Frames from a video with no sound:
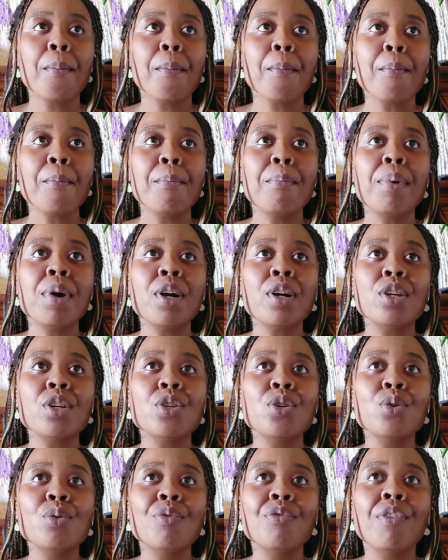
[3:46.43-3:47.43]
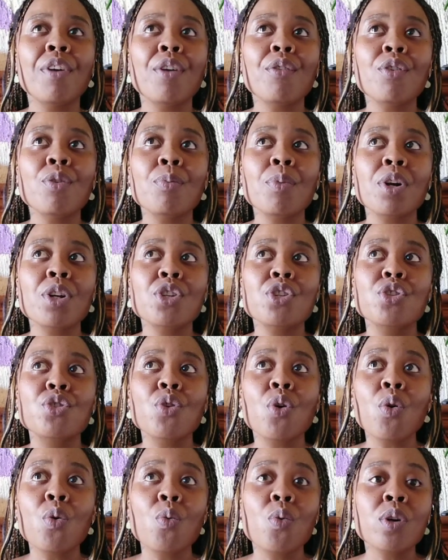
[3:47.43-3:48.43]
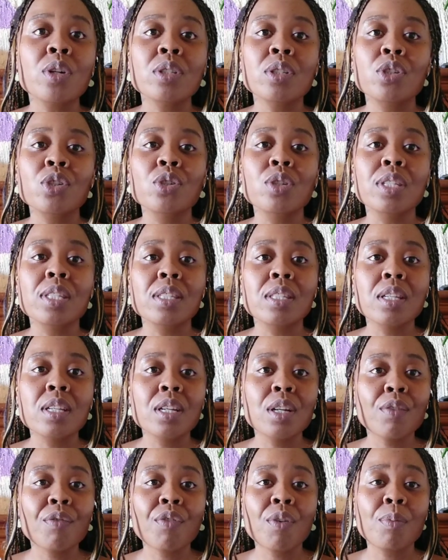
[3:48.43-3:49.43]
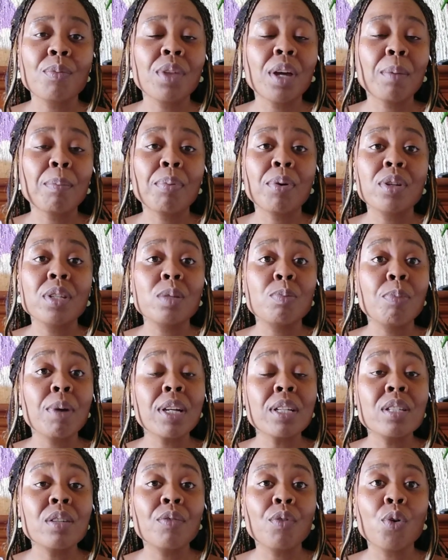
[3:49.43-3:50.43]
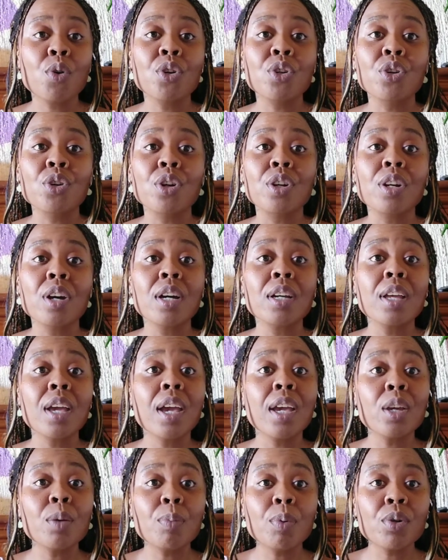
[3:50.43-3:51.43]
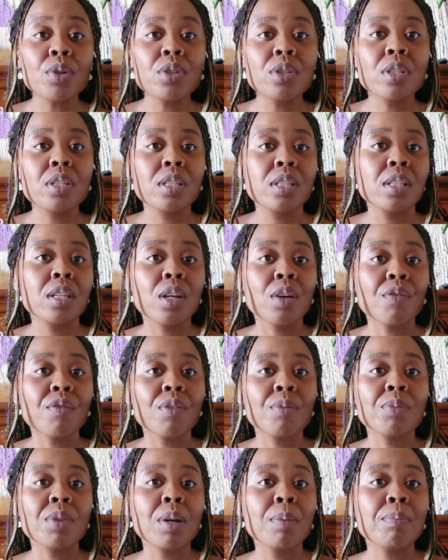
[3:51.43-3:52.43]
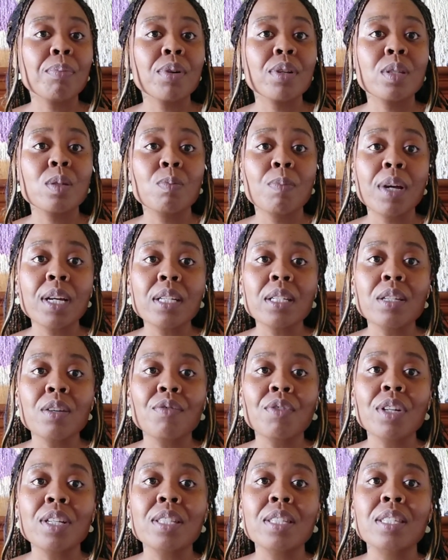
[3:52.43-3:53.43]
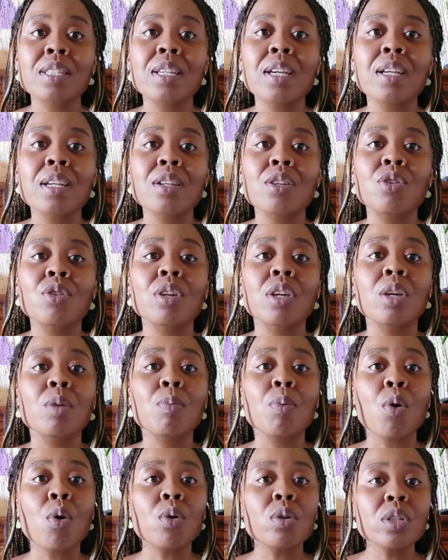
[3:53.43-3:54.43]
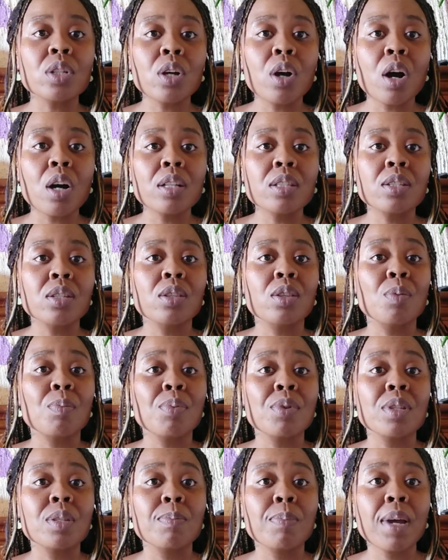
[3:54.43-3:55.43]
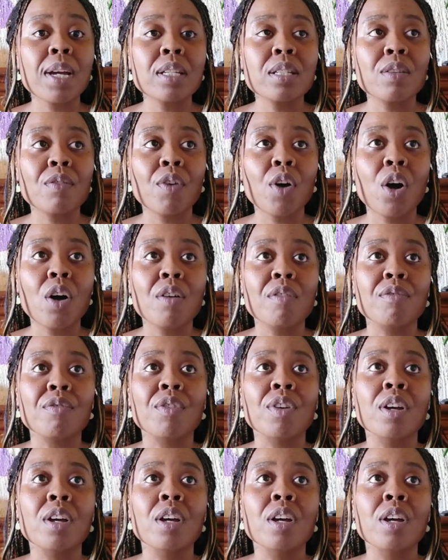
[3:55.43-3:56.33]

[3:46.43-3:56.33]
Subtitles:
But you very much don't want to see it from that perspective, or you're not able to see it from that perspective. Instead, you keep holding on to the perspective of,